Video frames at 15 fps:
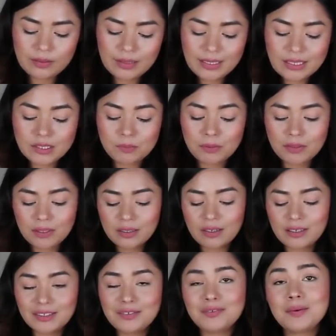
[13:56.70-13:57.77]
Let's pull a
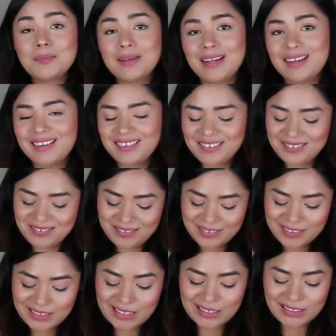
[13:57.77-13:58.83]
card from here,
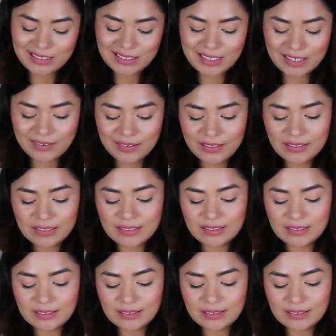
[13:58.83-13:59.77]
Sagittarius.